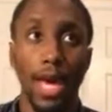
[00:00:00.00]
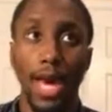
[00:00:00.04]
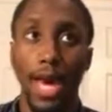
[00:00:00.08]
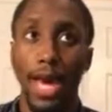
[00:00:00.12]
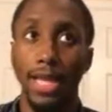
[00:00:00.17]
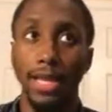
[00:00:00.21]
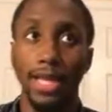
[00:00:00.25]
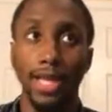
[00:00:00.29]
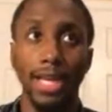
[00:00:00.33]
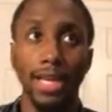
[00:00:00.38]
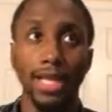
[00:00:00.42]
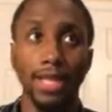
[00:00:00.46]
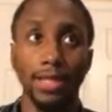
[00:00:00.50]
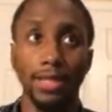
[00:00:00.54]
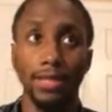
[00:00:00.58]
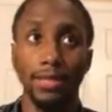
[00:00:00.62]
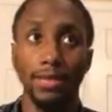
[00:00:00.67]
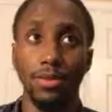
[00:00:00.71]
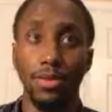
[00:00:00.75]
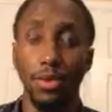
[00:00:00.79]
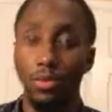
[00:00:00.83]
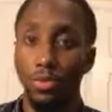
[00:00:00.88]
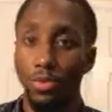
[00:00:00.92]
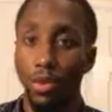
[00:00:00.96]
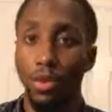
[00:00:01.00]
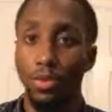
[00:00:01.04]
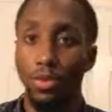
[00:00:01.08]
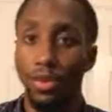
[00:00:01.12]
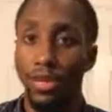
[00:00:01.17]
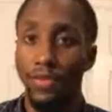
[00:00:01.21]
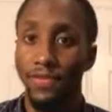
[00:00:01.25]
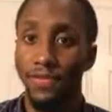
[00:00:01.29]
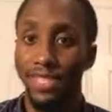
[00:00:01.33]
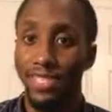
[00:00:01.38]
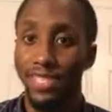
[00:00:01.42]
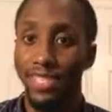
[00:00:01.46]
LA's
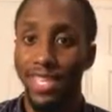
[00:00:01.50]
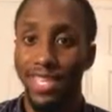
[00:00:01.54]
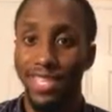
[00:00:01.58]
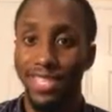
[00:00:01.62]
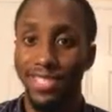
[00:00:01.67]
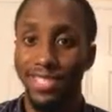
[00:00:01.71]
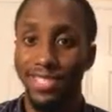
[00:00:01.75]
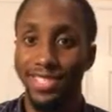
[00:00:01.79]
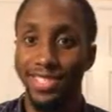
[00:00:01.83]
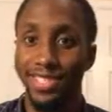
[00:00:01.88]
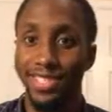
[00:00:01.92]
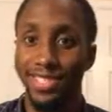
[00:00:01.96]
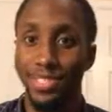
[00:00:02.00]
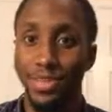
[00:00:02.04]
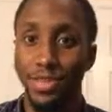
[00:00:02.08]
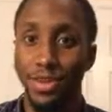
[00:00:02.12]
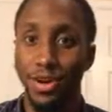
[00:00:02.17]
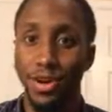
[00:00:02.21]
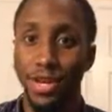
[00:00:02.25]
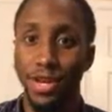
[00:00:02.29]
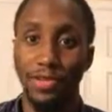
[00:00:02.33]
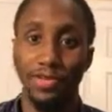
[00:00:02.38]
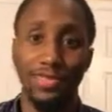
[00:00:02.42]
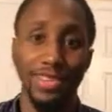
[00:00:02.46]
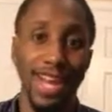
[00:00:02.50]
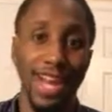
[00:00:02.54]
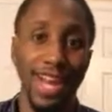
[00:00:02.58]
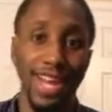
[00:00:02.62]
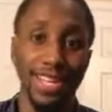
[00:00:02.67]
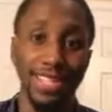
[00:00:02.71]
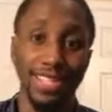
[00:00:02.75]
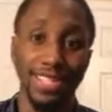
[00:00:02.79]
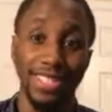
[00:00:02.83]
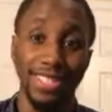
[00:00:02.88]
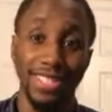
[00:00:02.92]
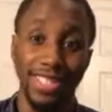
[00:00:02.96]
rodent infestation. And if
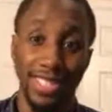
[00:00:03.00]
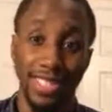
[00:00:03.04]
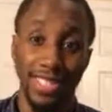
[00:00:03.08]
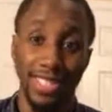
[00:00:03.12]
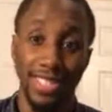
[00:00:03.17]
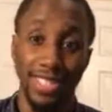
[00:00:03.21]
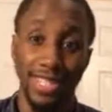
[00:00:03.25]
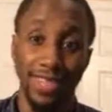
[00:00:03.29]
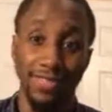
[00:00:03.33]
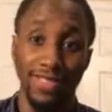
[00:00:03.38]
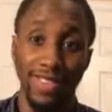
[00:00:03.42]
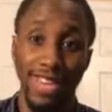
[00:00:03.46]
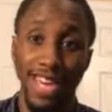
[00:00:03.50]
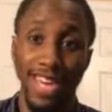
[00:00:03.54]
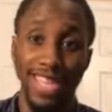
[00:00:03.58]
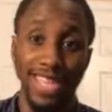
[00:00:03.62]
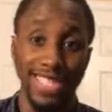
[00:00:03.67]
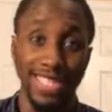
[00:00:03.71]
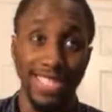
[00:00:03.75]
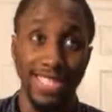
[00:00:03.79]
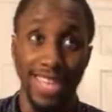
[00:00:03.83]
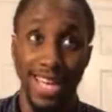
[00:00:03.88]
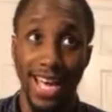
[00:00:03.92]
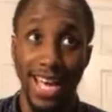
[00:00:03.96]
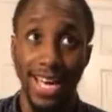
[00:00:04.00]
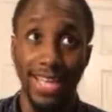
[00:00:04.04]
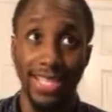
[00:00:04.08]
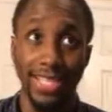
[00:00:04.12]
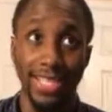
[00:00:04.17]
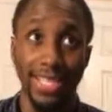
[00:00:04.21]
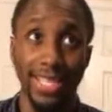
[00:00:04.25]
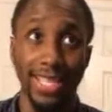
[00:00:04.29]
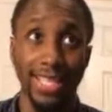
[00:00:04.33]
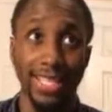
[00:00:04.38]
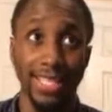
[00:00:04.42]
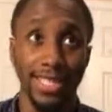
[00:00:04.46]
not
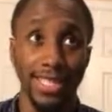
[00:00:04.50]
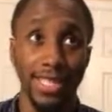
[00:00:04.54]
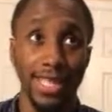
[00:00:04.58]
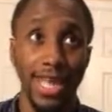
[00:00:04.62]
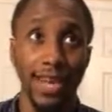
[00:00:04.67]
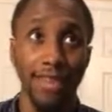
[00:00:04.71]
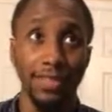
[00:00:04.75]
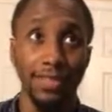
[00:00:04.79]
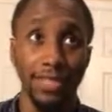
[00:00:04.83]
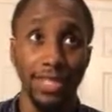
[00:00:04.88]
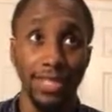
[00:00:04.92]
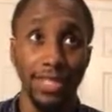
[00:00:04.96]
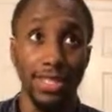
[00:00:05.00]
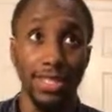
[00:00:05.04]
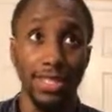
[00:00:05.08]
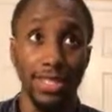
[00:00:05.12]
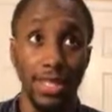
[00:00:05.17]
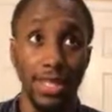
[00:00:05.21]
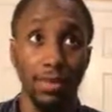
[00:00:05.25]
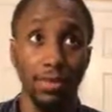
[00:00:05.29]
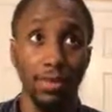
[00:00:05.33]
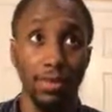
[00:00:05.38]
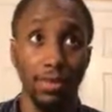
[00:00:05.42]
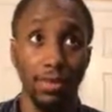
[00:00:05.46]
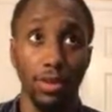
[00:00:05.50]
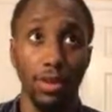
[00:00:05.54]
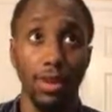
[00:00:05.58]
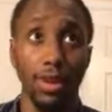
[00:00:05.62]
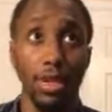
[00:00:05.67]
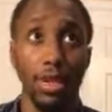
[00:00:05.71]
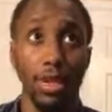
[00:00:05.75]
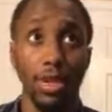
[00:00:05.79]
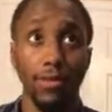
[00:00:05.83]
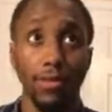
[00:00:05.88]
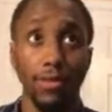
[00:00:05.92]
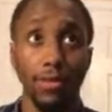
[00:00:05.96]
exactly, it's definitely similar.
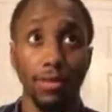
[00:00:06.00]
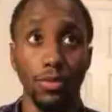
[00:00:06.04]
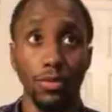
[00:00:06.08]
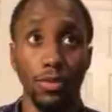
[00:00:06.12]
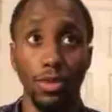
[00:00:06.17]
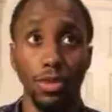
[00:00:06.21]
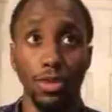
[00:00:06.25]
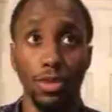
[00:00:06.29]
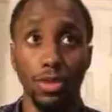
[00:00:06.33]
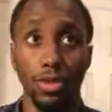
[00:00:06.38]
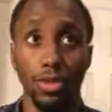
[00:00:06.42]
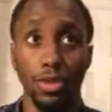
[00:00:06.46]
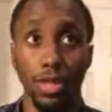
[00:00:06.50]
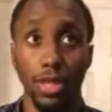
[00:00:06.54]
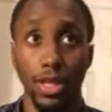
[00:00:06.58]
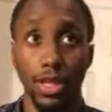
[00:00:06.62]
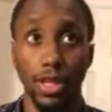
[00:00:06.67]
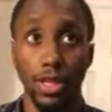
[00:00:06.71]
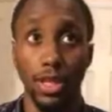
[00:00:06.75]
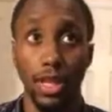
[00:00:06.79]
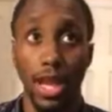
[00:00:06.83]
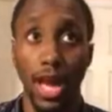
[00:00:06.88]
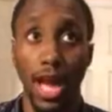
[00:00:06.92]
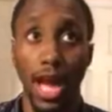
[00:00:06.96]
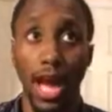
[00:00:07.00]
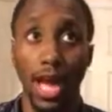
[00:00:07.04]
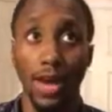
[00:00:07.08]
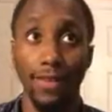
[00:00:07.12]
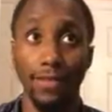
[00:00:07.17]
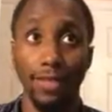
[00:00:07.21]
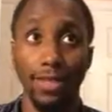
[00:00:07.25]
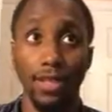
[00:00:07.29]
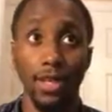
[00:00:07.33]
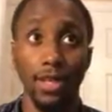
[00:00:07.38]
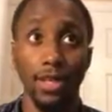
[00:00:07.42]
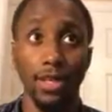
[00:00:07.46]
From the research again that
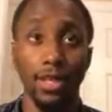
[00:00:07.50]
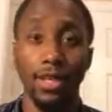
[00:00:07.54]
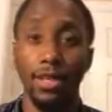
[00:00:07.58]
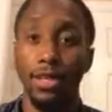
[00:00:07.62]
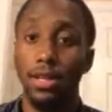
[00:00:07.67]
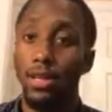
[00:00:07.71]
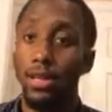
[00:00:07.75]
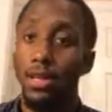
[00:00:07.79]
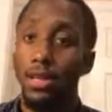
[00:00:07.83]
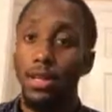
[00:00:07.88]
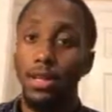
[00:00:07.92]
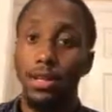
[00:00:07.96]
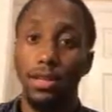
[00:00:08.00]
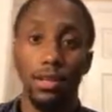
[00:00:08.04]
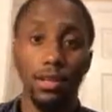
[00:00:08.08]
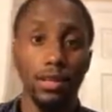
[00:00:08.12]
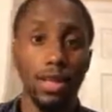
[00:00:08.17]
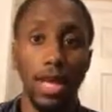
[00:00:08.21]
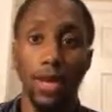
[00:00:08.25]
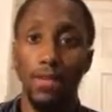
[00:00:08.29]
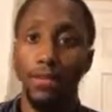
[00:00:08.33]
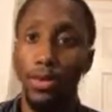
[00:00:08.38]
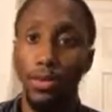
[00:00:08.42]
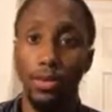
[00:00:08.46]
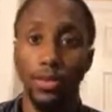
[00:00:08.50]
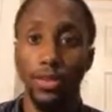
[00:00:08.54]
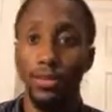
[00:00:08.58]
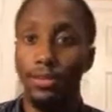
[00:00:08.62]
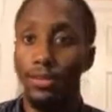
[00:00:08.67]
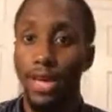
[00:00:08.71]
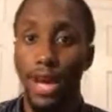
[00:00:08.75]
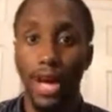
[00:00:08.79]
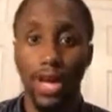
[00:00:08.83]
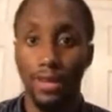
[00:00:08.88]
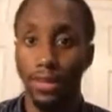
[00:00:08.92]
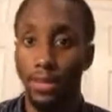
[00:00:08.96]
I've done, they both
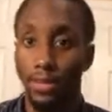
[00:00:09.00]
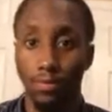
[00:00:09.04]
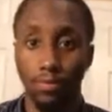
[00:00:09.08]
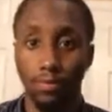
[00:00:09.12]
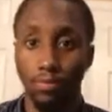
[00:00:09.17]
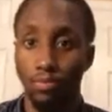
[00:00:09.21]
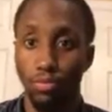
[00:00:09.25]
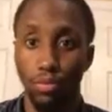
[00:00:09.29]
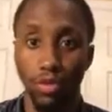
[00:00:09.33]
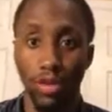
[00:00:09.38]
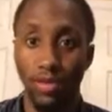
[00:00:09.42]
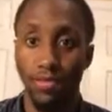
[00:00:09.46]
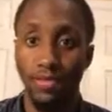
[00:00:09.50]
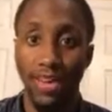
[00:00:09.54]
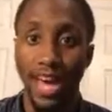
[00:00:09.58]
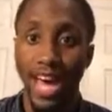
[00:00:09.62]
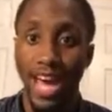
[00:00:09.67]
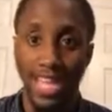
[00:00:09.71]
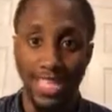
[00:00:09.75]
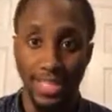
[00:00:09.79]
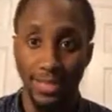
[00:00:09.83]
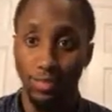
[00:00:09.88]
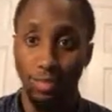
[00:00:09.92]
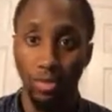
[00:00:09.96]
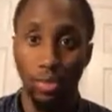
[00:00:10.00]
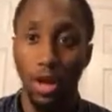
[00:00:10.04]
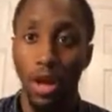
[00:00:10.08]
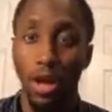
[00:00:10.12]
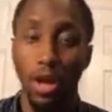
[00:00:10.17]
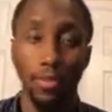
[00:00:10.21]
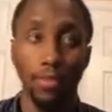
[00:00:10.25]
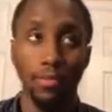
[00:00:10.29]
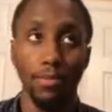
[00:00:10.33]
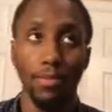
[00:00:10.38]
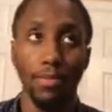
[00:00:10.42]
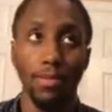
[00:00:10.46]
have got their vast
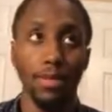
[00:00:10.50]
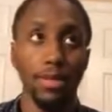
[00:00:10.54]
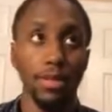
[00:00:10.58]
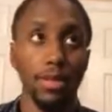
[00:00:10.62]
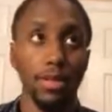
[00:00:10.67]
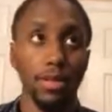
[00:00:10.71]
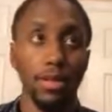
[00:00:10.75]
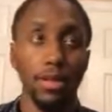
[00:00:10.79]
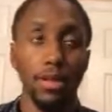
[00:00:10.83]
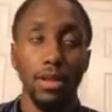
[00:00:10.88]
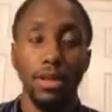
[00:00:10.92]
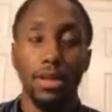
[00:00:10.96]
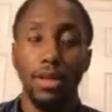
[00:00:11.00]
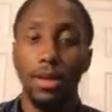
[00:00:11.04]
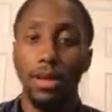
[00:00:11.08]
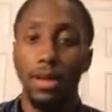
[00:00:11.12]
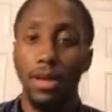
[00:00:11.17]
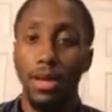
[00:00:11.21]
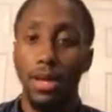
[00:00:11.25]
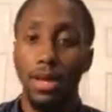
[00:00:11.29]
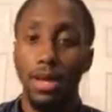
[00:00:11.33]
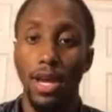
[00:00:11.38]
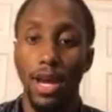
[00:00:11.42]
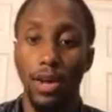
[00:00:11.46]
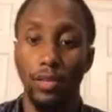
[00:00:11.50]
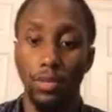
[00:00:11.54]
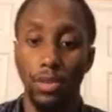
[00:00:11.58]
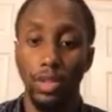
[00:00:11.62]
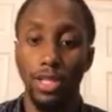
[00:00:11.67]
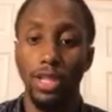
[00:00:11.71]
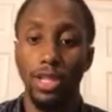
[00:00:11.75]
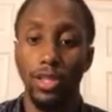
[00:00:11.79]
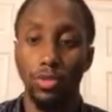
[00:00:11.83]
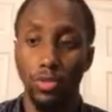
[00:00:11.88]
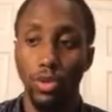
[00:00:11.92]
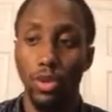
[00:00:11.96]
problems, and I
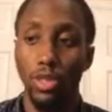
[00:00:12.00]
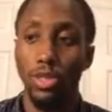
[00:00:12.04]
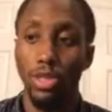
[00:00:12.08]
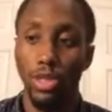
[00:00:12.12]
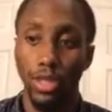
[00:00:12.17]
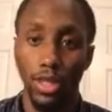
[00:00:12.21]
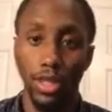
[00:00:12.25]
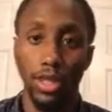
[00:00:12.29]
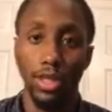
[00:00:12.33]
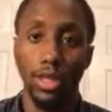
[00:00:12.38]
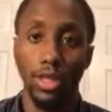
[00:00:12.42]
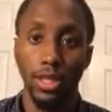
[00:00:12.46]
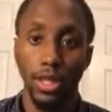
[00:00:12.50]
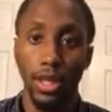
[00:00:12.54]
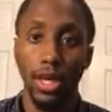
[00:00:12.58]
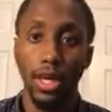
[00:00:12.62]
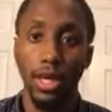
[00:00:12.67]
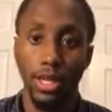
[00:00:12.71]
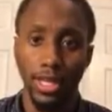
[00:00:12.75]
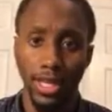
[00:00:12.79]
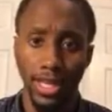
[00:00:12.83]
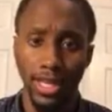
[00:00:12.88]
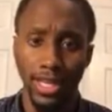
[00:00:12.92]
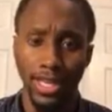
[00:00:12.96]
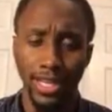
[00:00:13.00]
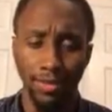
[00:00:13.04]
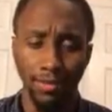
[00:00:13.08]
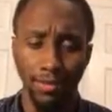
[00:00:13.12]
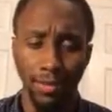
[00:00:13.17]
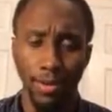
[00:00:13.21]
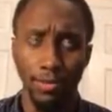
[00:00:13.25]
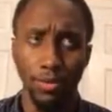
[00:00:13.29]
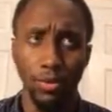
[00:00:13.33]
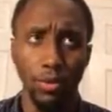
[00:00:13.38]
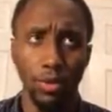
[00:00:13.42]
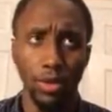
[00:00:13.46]
really wish
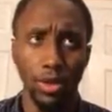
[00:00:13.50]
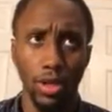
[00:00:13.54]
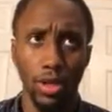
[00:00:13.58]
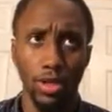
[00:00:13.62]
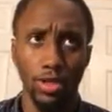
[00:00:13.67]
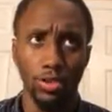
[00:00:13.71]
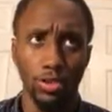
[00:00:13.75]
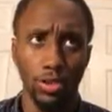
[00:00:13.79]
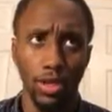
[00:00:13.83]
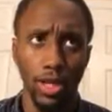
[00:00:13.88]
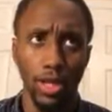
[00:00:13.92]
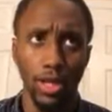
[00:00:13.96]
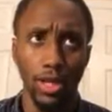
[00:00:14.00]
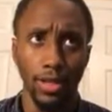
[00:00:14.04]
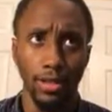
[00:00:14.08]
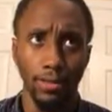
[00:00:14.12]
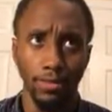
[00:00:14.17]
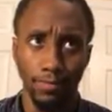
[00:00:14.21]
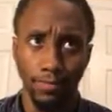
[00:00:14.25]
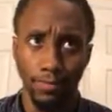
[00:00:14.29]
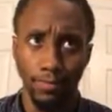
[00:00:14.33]
people would understand.